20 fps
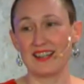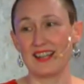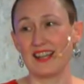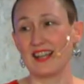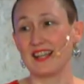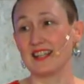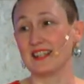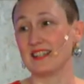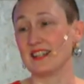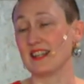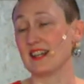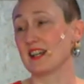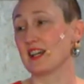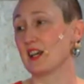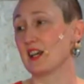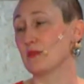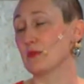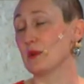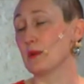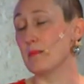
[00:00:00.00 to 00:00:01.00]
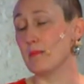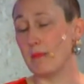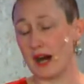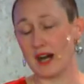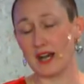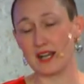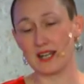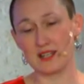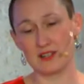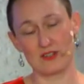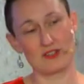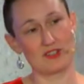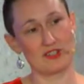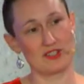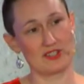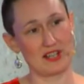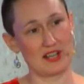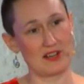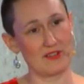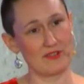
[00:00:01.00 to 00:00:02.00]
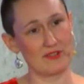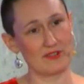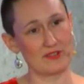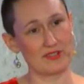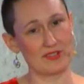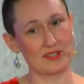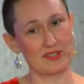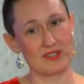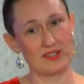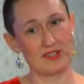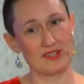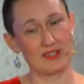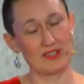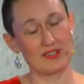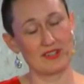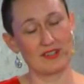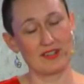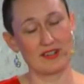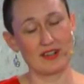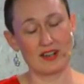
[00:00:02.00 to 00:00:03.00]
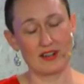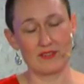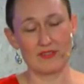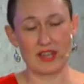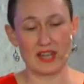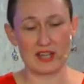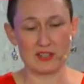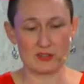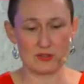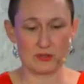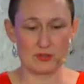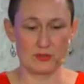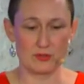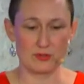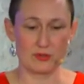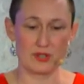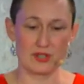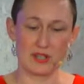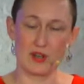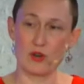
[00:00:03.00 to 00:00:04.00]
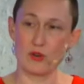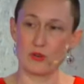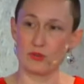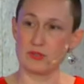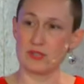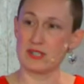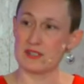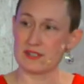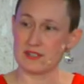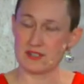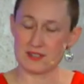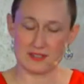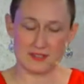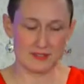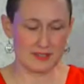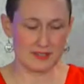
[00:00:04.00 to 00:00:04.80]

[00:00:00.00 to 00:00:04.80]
and can remind ourselves of that truth and wholeness.